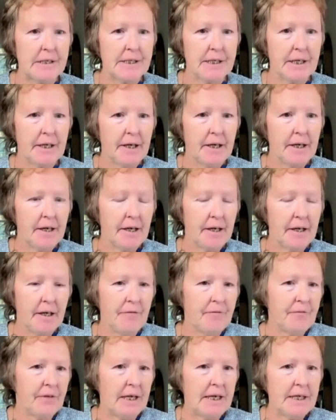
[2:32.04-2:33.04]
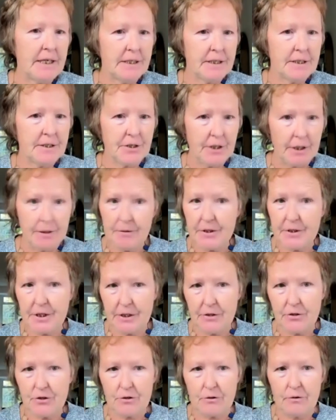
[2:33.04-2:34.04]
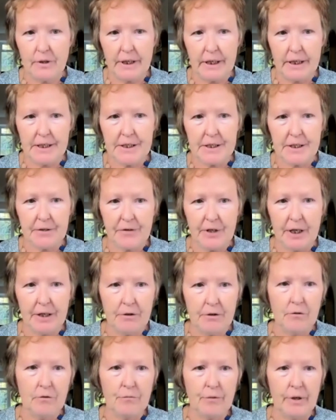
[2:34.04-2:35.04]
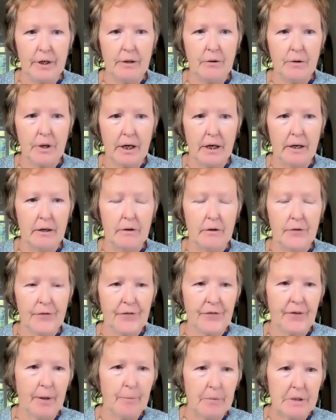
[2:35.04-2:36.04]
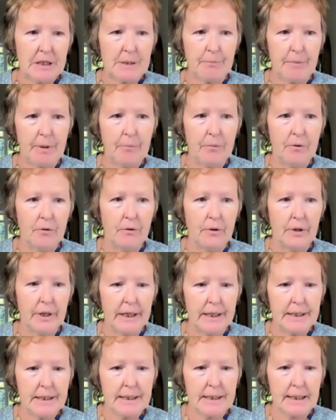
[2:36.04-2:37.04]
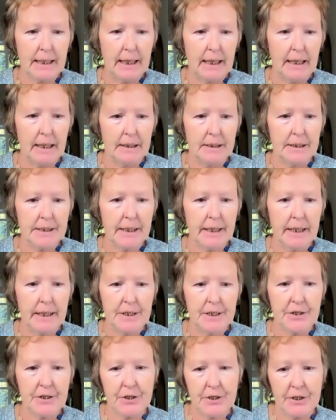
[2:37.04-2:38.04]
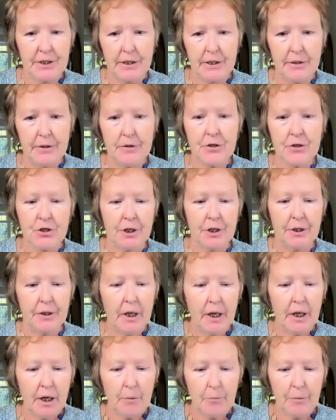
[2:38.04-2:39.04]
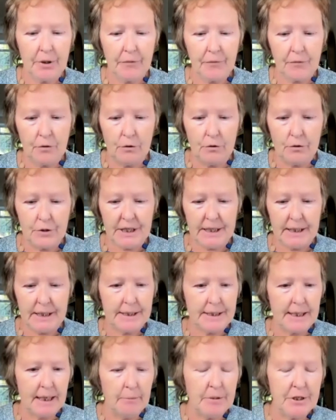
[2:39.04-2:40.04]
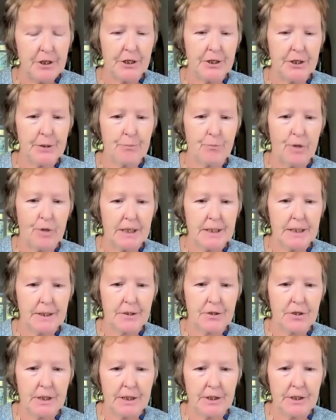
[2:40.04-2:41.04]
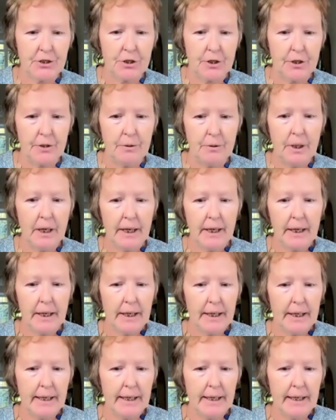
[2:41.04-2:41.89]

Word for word: that if they don't enjoy it, they're not real girls, they must be boys, and here's the solution. But of course, it damages breast tissue